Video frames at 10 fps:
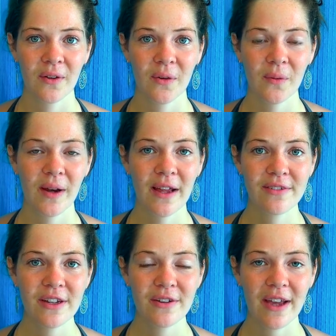
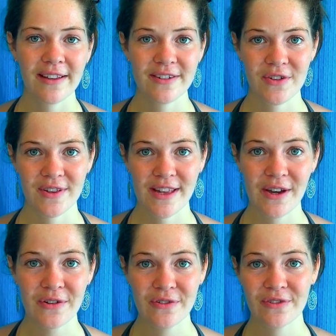Whenever you catch
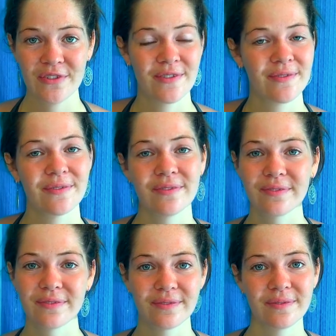yourself
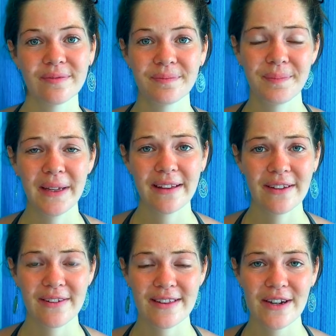beating
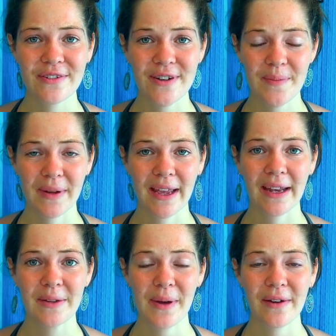yourself up
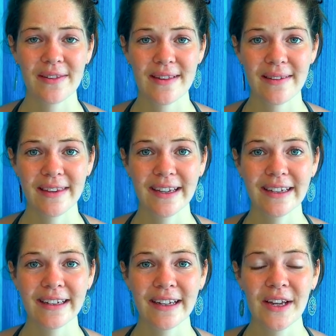again about
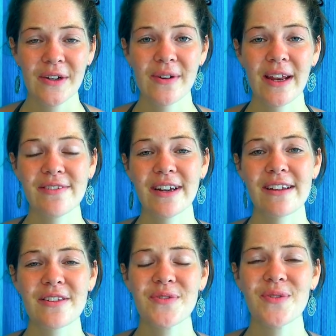something, whenever
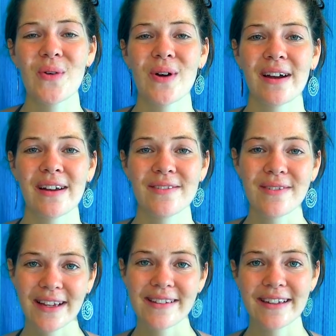there's a war
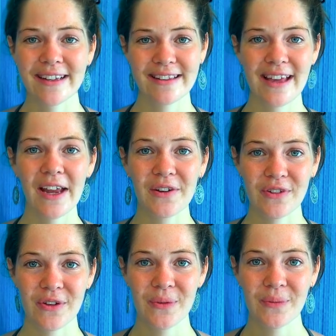raging inside of
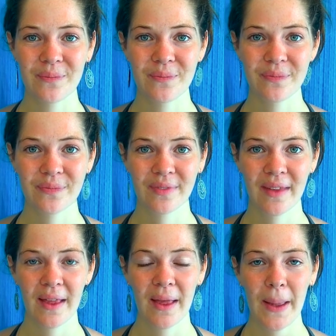you,
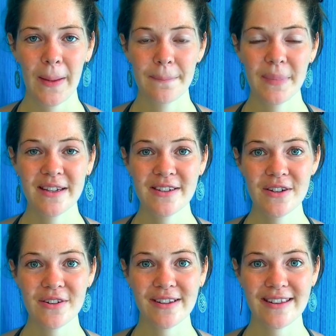picture
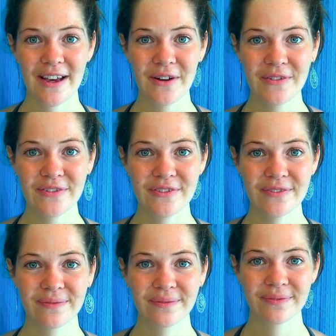yourself
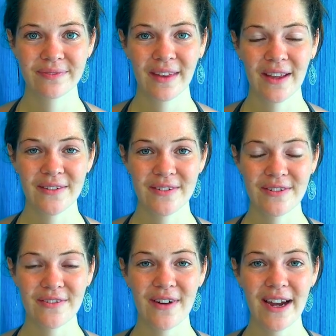with
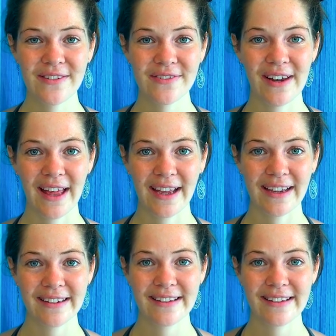a white flag,